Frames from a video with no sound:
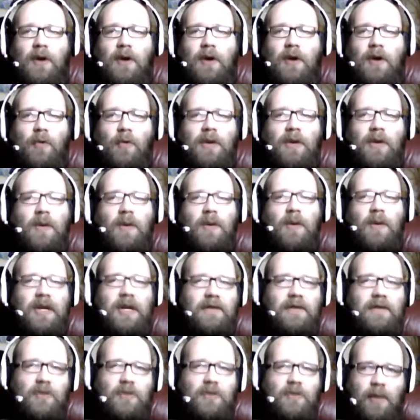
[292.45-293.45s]
I don't really want to
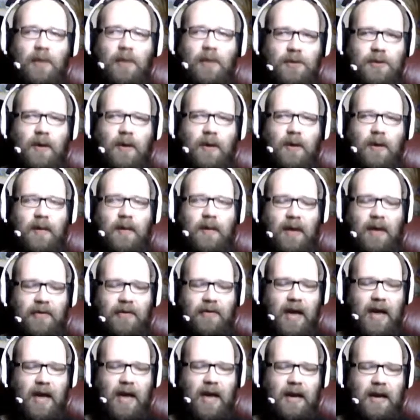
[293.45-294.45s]
give too much away about
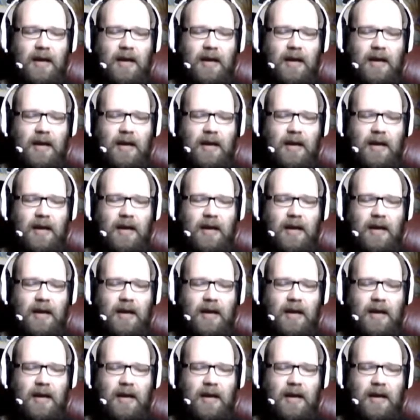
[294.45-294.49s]
that.